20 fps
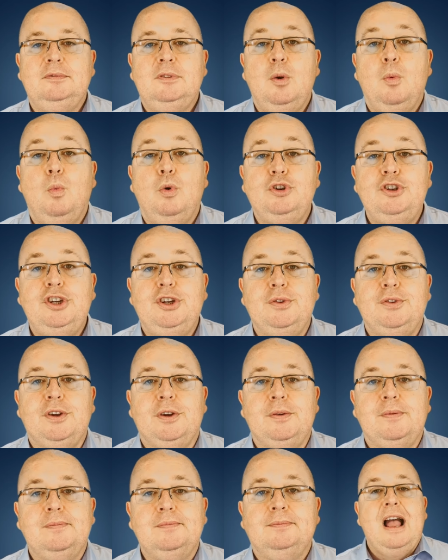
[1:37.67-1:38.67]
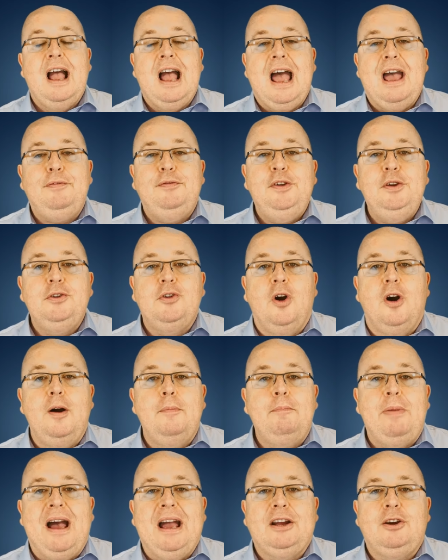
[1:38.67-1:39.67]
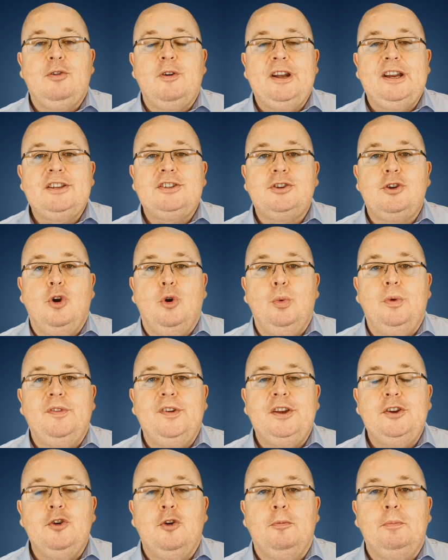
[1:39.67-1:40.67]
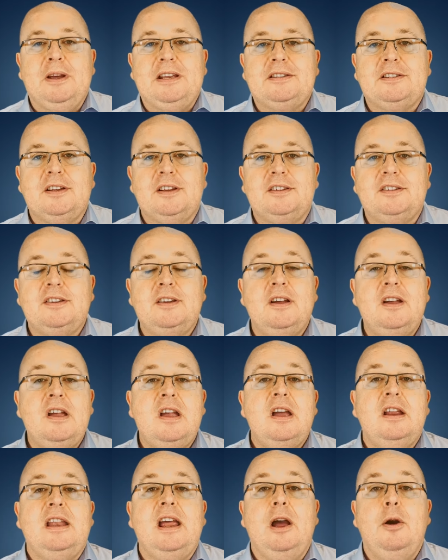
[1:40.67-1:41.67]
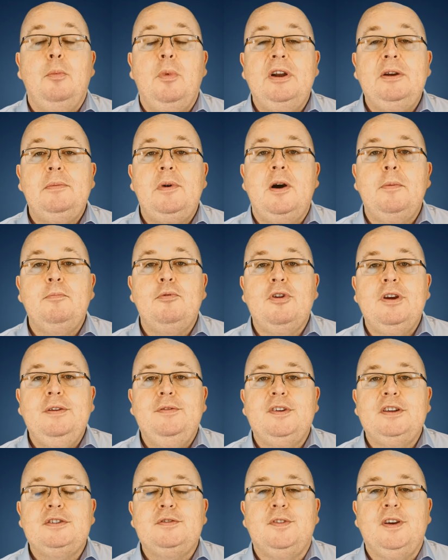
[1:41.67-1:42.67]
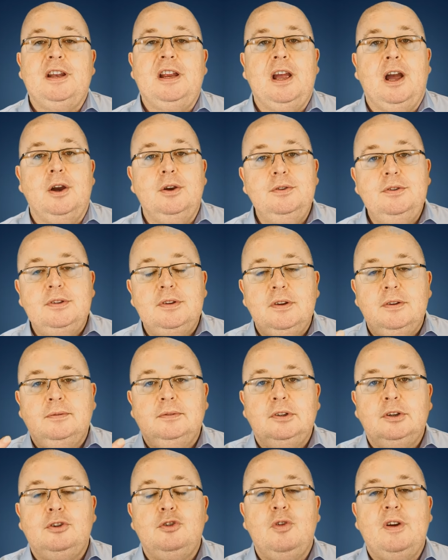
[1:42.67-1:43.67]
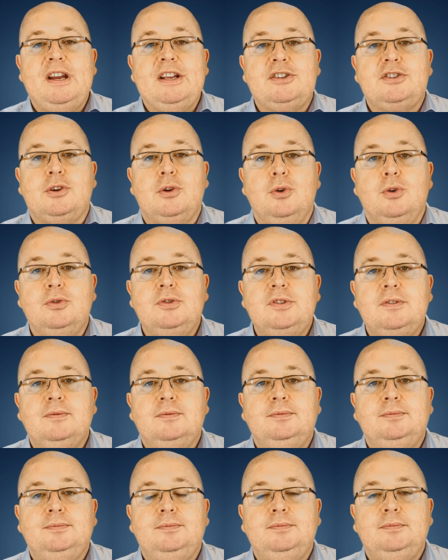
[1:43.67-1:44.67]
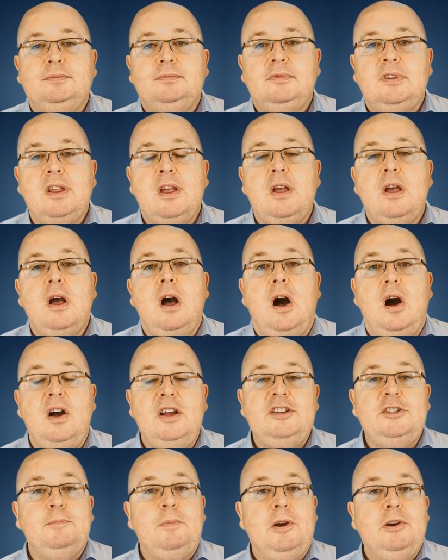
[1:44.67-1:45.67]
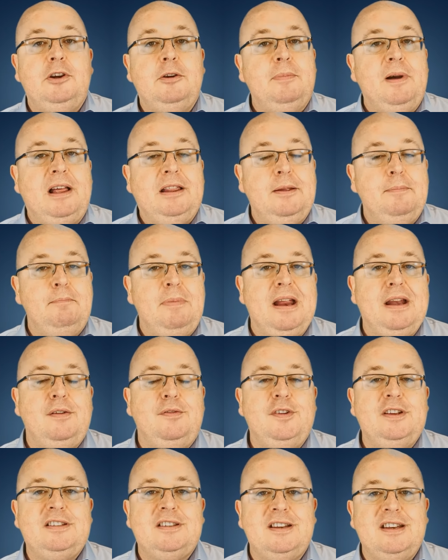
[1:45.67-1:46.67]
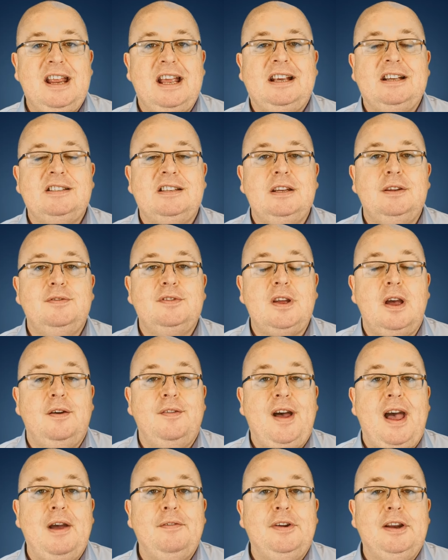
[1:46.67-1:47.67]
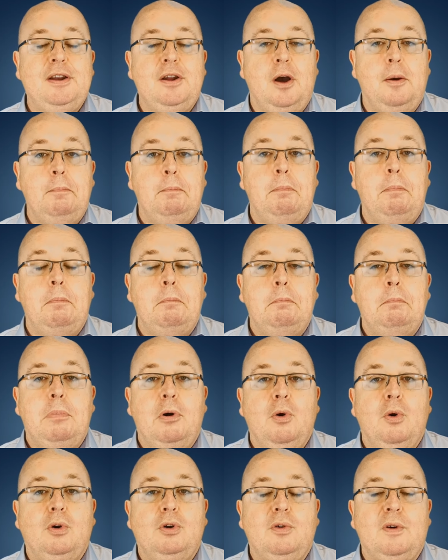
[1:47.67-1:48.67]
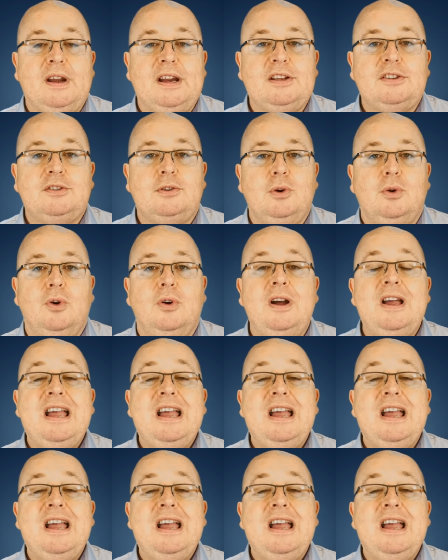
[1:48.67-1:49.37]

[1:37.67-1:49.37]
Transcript: What do you do? Have you got a bad credit score within your business? Now, in one of my previous videos, credit scores, I spoke about the benefits and negatives of having a poor credit score